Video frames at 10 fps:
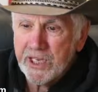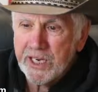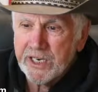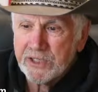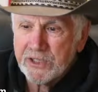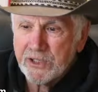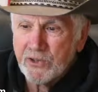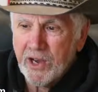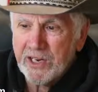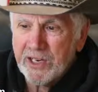sightings of
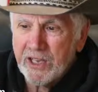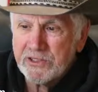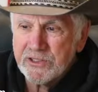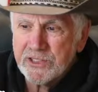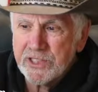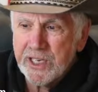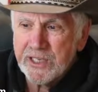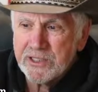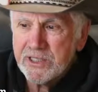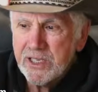crocodiles and
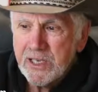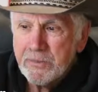snakes